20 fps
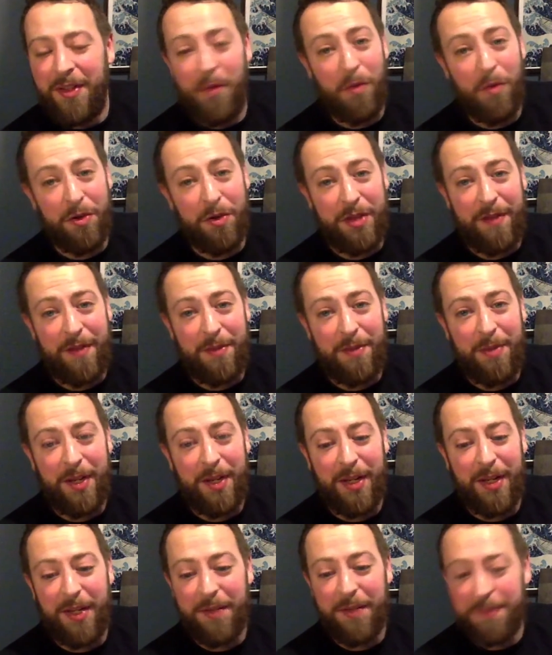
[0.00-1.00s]
Worth every
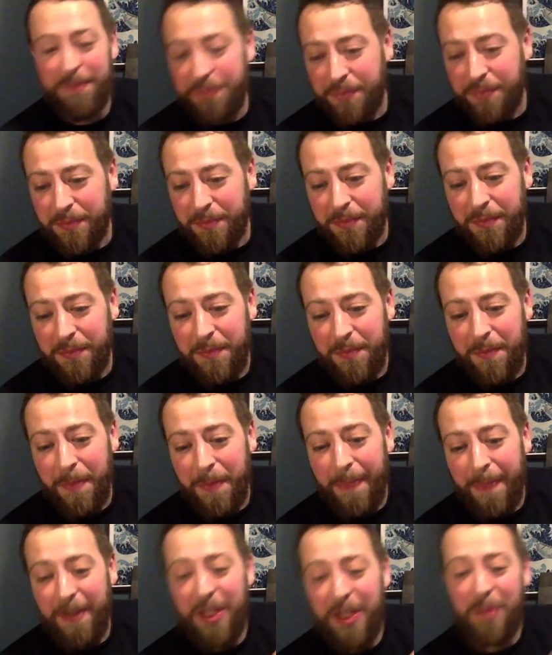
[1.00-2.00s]
penny.
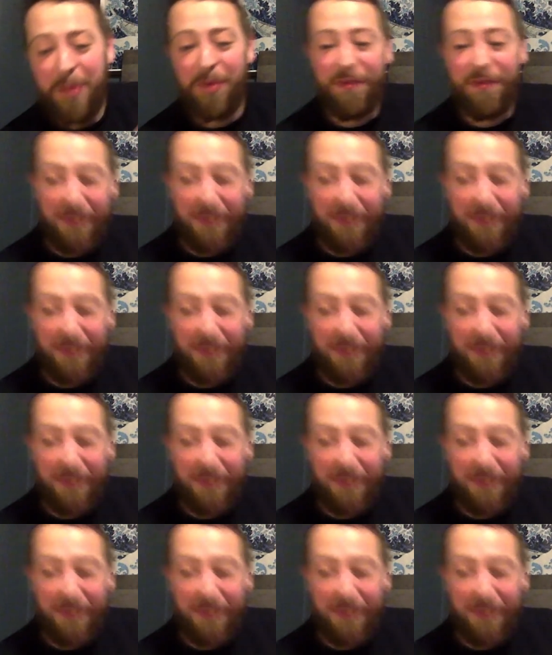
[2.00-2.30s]
Number